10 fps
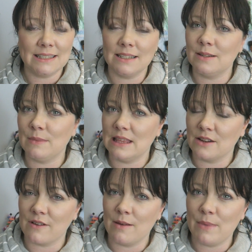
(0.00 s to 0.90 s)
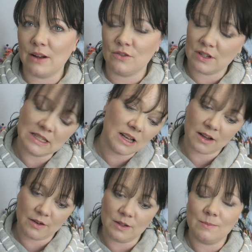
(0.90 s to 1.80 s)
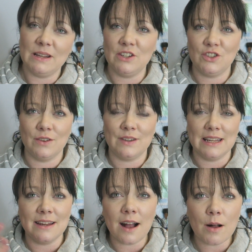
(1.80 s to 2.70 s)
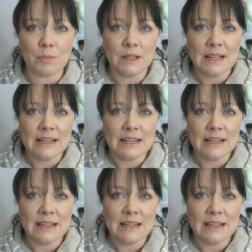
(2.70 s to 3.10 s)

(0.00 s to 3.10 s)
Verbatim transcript: Does it mean the grade boundaries are going to be shifted up?